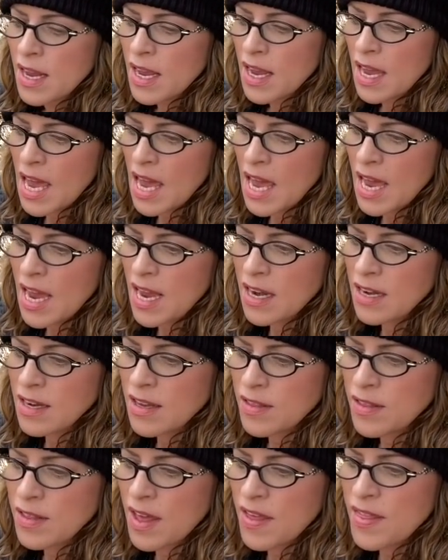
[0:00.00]
And
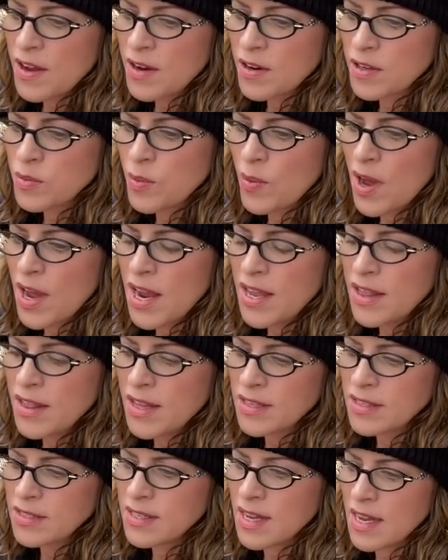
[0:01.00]
then there's one
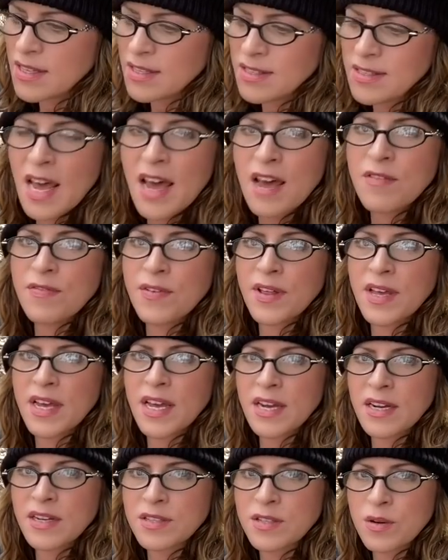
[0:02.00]
that says
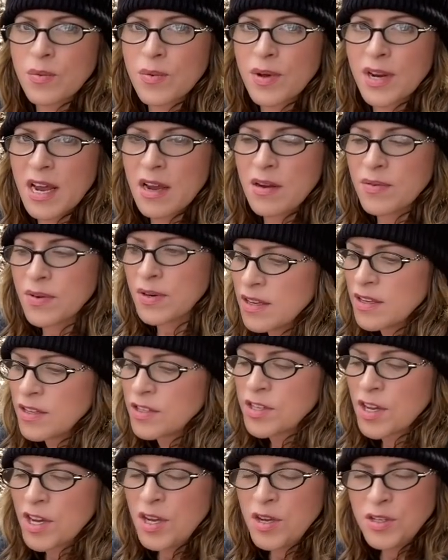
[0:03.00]
Netflix or whatever.
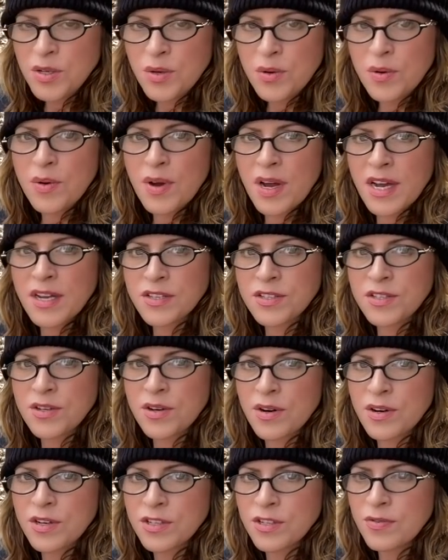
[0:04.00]
So you do a
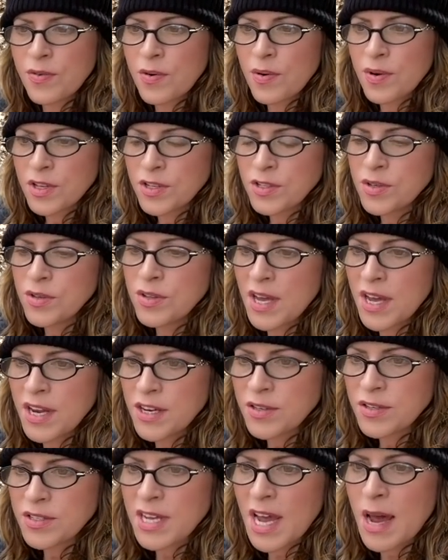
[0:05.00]
search for the Truth
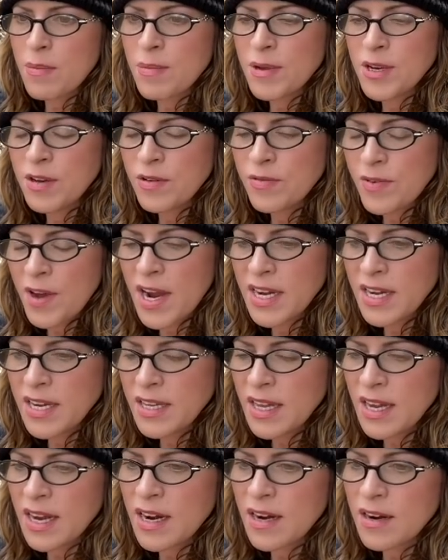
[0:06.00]
Hunters app and you'll find it
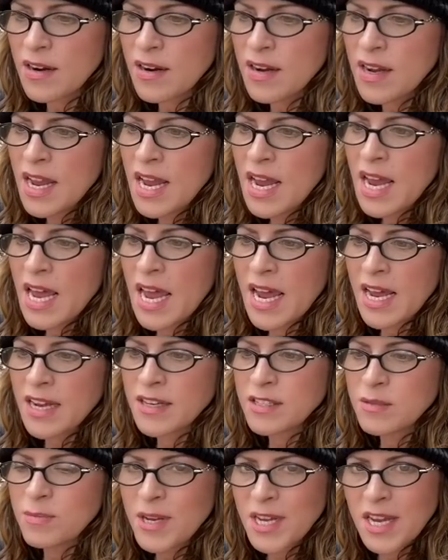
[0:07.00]
there. And
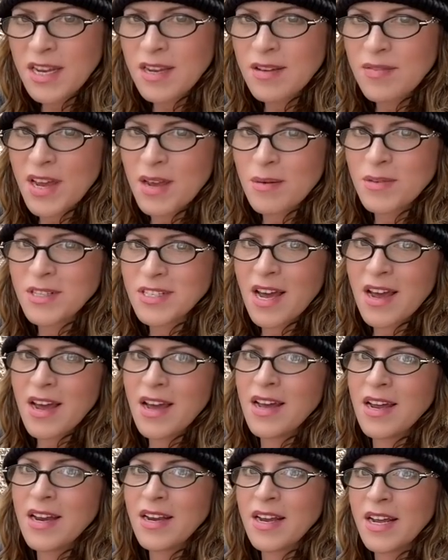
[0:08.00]
speaking of
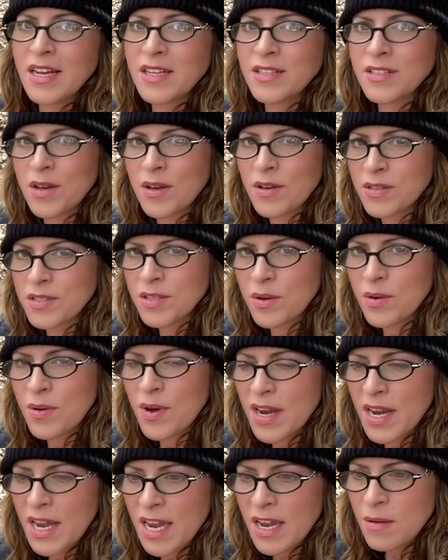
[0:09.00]
Amazon, it's also
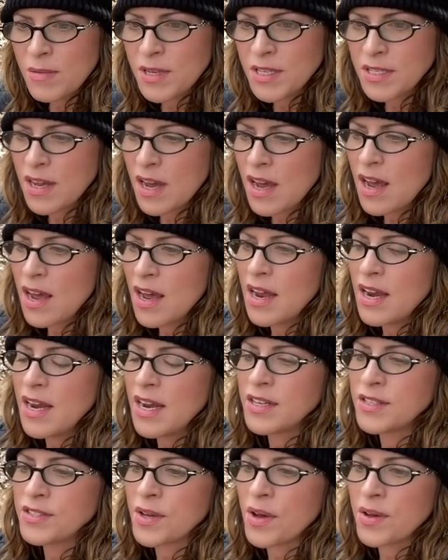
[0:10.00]
on Amazon.
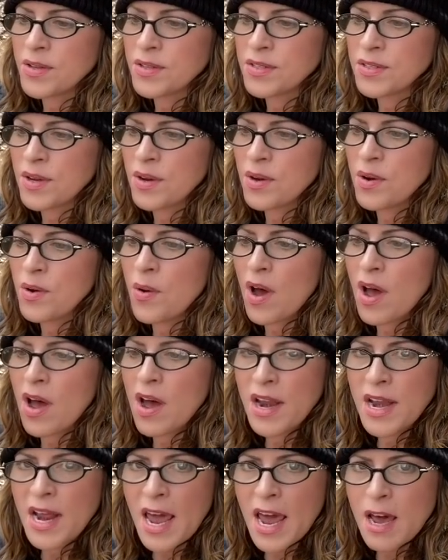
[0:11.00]
It's also
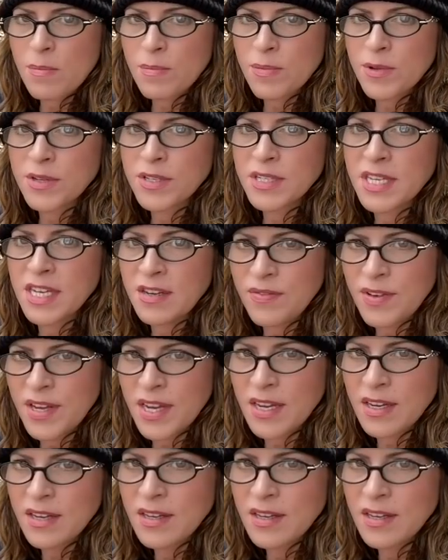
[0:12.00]
on Apple TV.